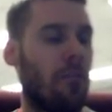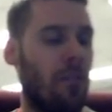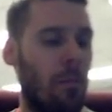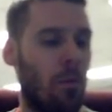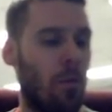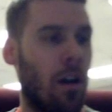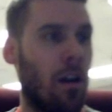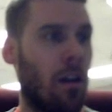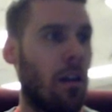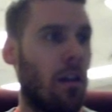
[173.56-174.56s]

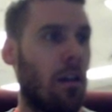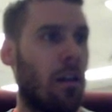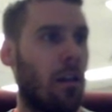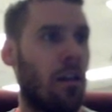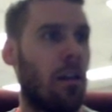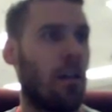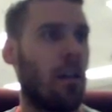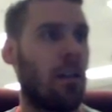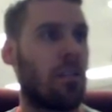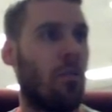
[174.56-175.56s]
February
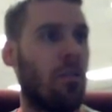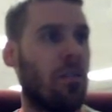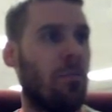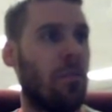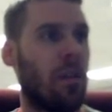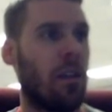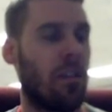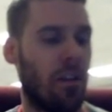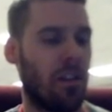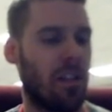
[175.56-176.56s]
is going to be
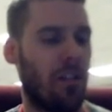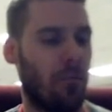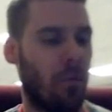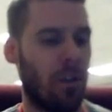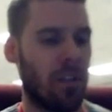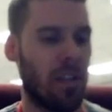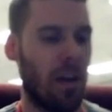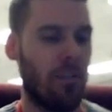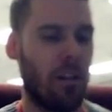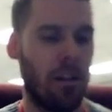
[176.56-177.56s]

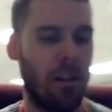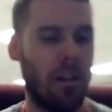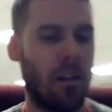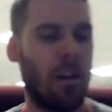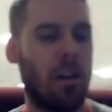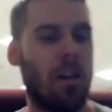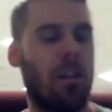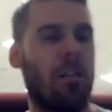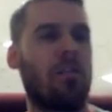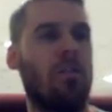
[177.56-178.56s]
37.7.
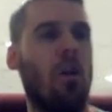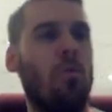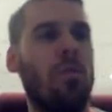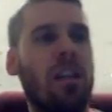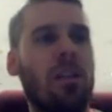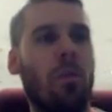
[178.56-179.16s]
There's no need to